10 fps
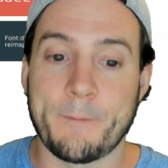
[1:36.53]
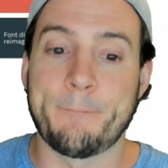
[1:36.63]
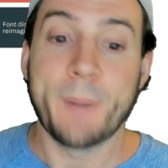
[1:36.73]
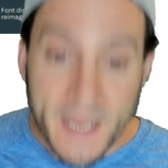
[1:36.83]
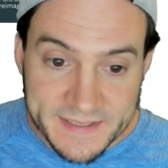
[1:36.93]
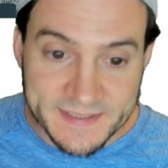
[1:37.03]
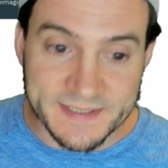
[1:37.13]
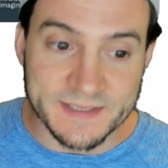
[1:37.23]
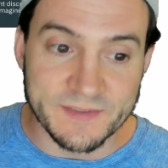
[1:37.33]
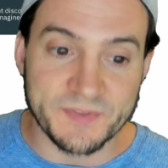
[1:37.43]

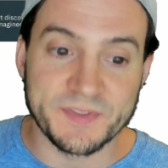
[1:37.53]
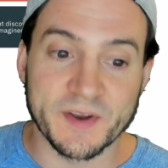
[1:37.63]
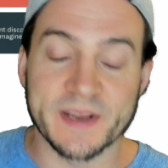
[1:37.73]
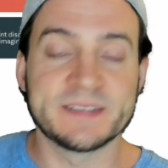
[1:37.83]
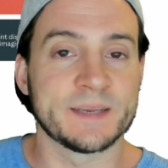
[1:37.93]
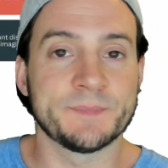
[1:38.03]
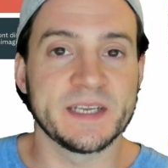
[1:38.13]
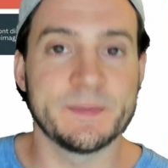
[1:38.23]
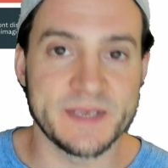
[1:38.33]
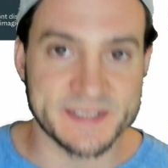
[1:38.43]
but there is
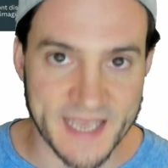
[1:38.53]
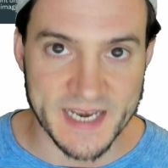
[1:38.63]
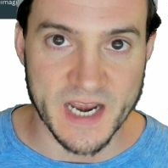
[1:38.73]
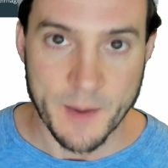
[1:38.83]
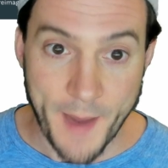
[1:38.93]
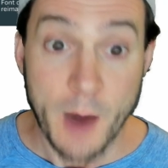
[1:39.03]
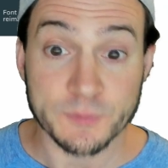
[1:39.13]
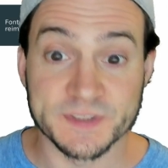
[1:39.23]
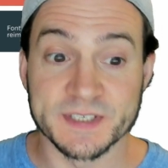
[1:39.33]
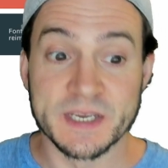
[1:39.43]
something to be said
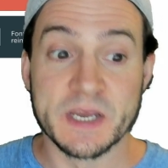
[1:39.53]
about